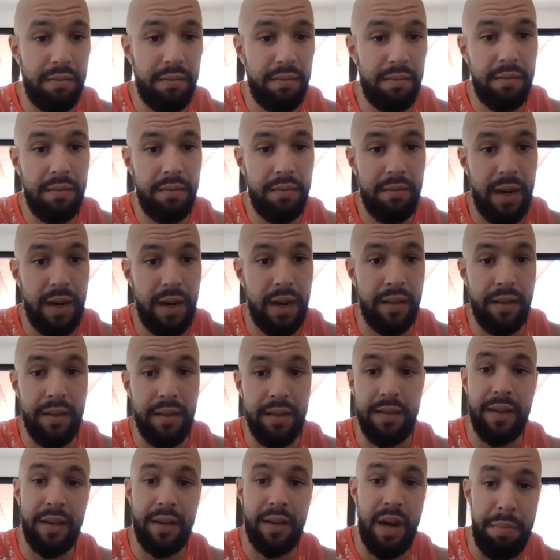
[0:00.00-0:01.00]
right?
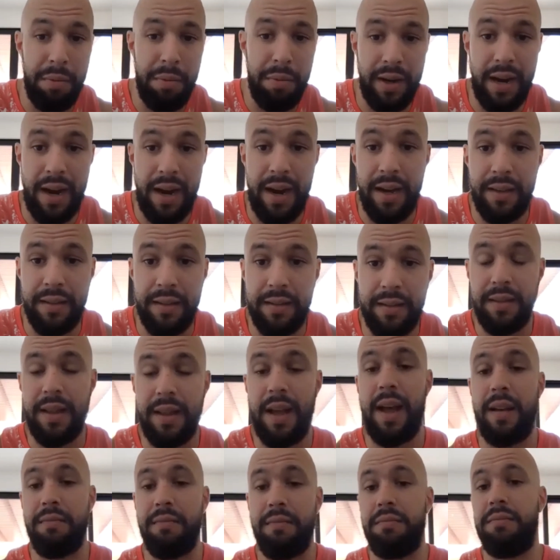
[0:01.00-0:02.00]
There's a couple guys
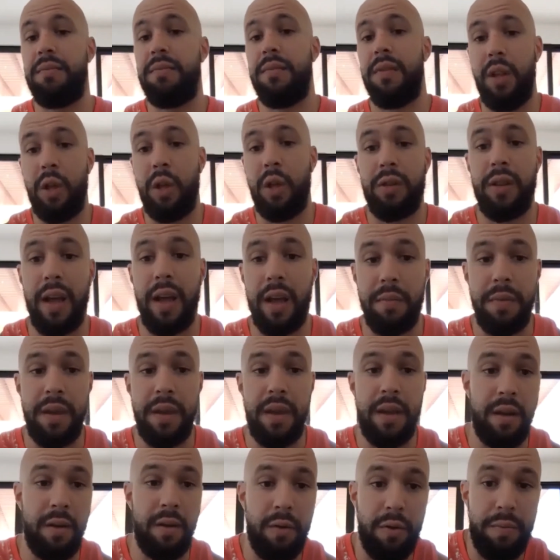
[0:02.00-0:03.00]
that look like
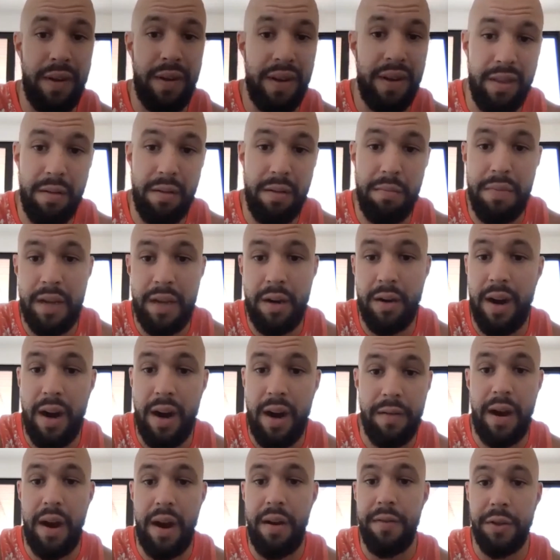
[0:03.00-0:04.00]
me or better than me or have
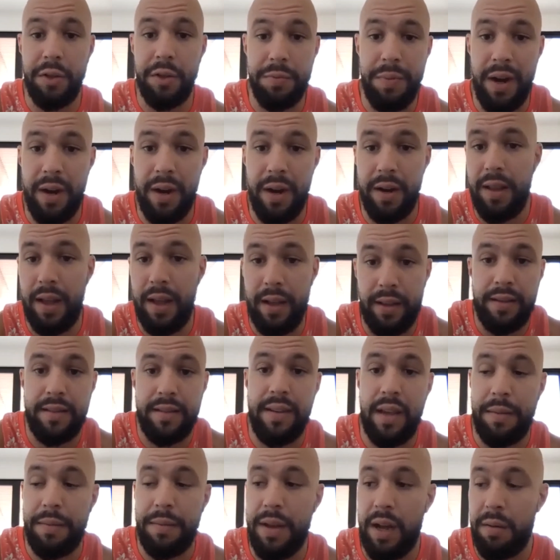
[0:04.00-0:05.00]
average body, like the
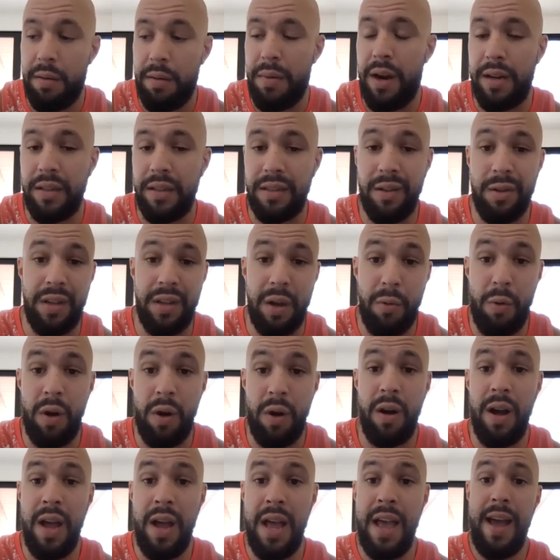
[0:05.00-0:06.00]
same kind of body. So I was like,
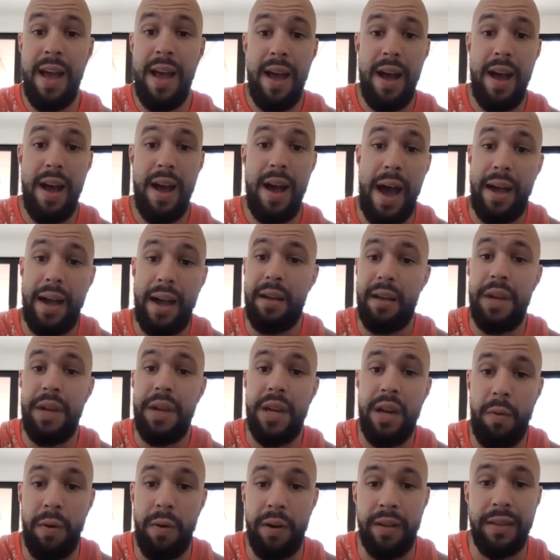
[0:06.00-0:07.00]
well, I can
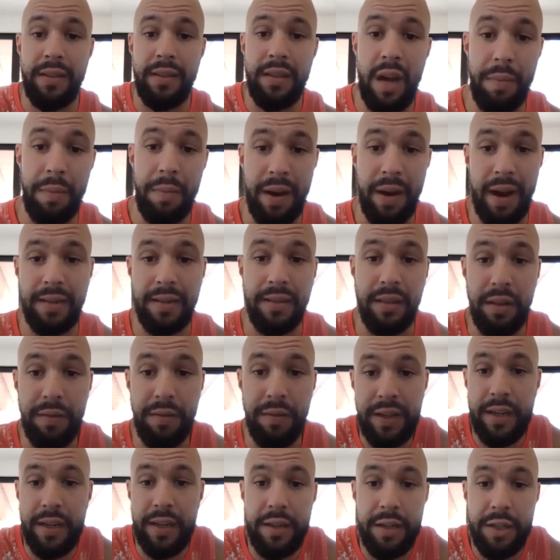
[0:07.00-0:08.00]
become one of the top guys in the
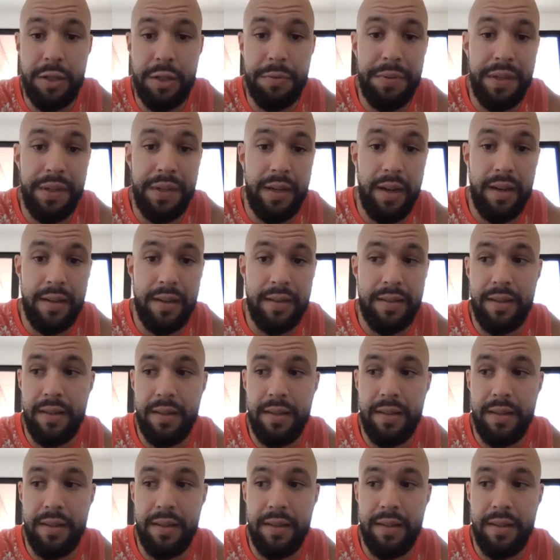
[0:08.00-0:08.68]
vegan niche because